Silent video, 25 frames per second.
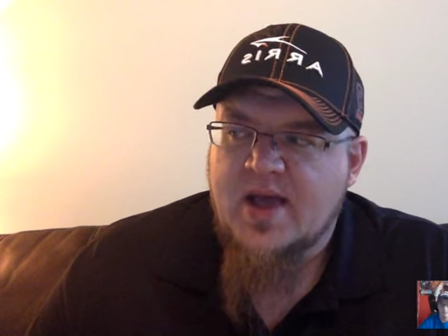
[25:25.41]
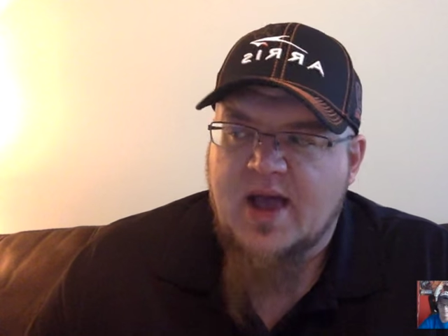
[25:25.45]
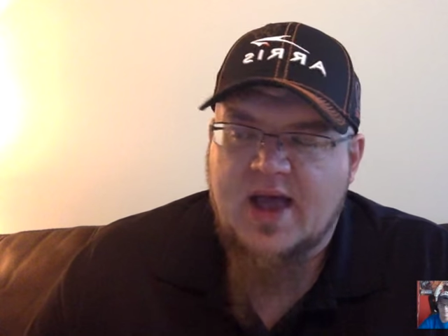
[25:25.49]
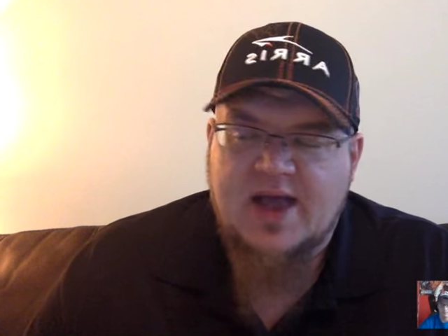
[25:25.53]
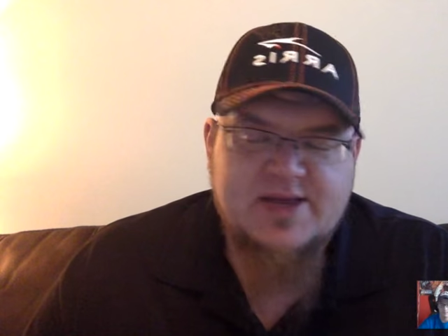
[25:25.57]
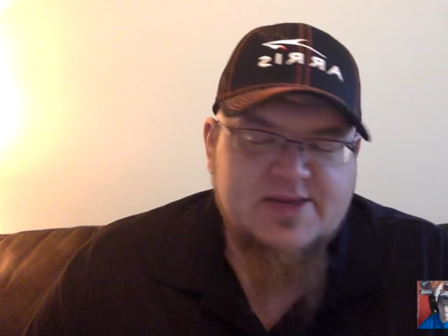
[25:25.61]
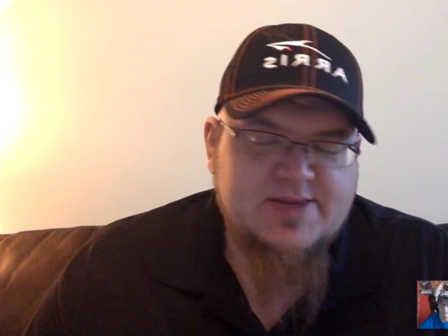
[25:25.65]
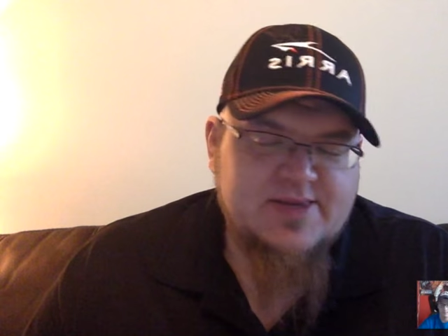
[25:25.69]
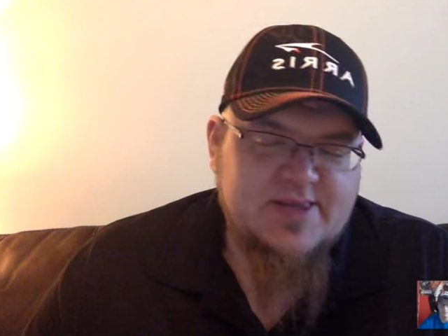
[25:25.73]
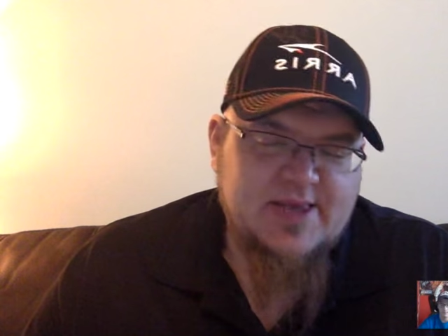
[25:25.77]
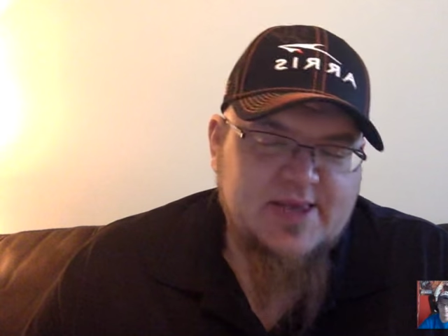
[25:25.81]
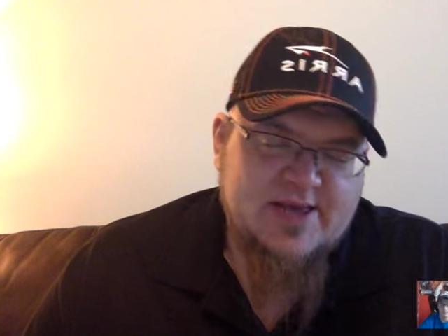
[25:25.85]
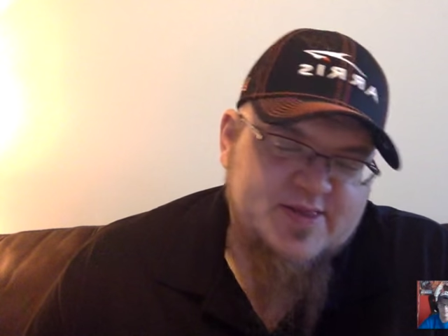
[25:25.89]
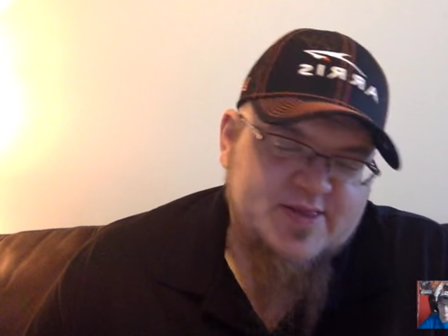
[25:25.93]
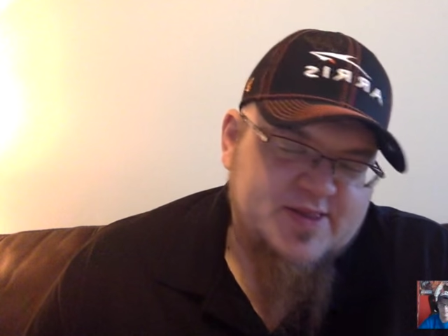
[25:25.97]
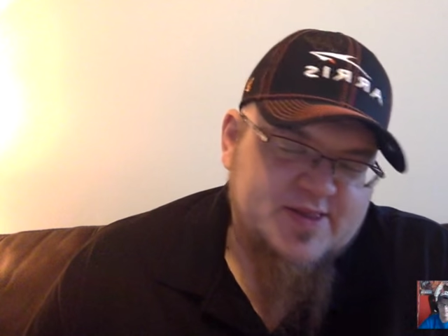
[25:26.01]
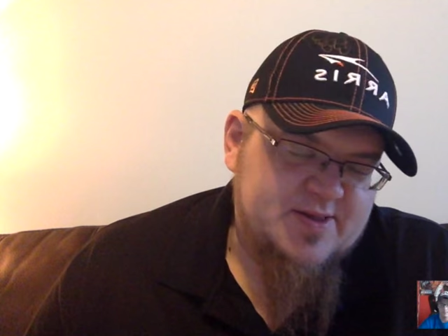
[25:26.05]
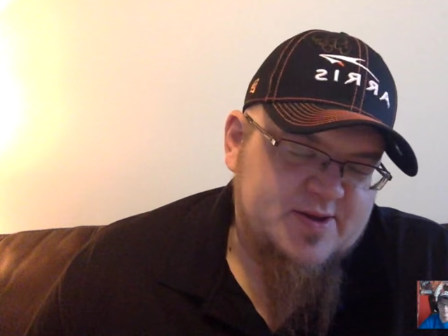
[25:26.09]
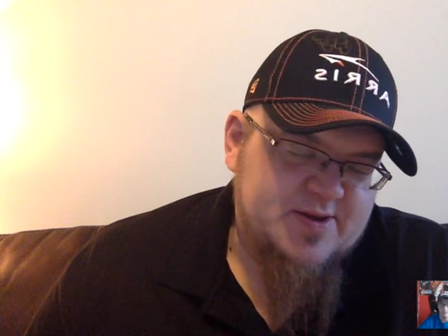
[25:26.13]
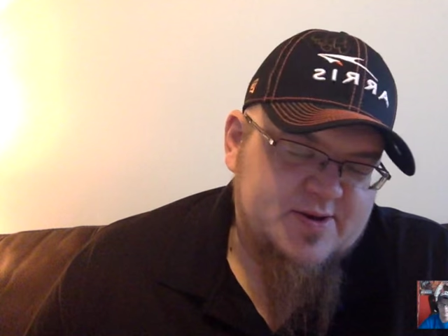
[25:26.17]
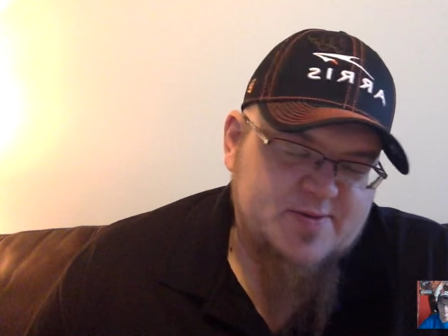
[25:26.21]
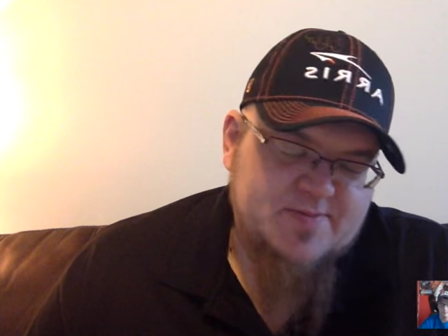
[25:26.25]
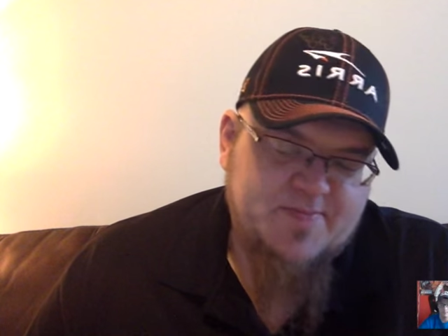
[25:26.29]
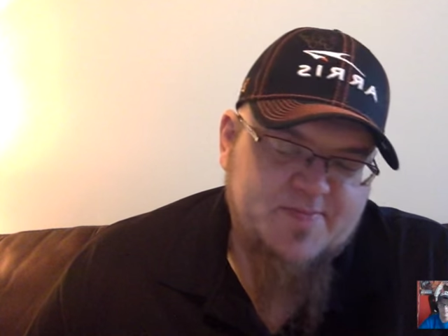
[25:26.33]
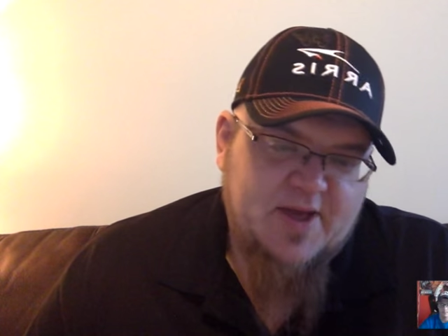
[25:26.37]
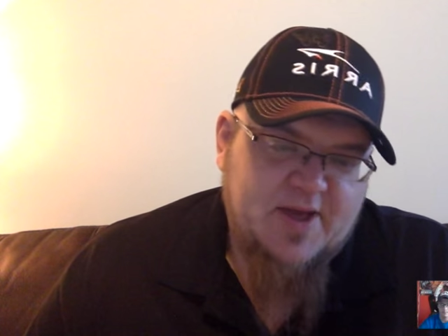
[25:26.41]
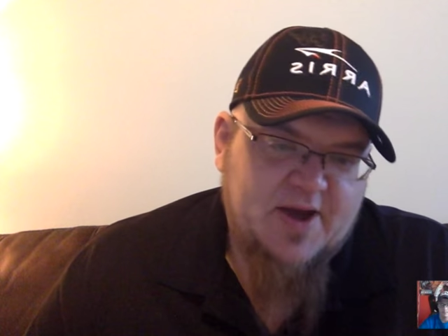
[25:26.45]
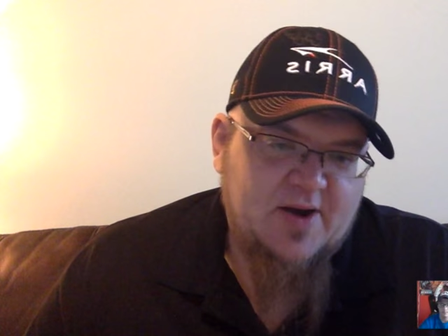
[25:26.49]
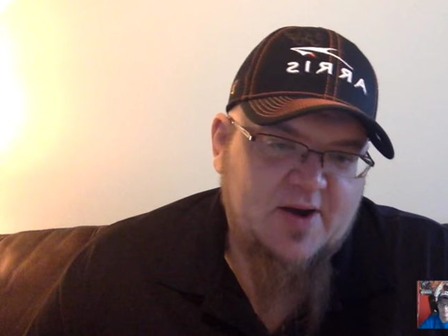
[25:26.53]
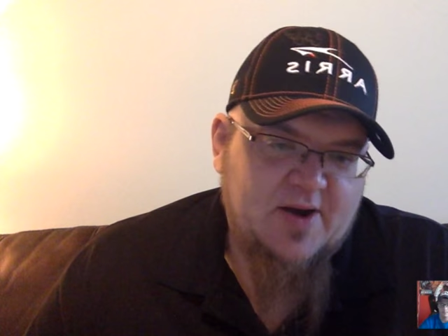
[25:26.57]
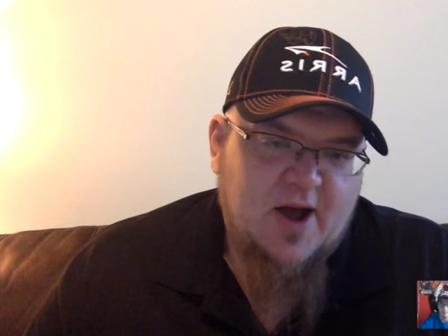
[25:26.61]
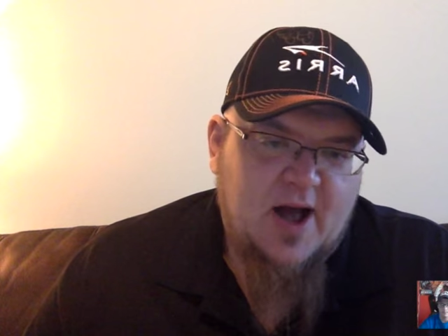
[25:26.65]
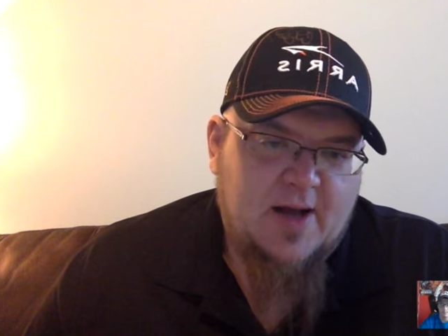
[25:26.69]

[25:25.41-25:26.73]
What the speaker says: I just think that there are better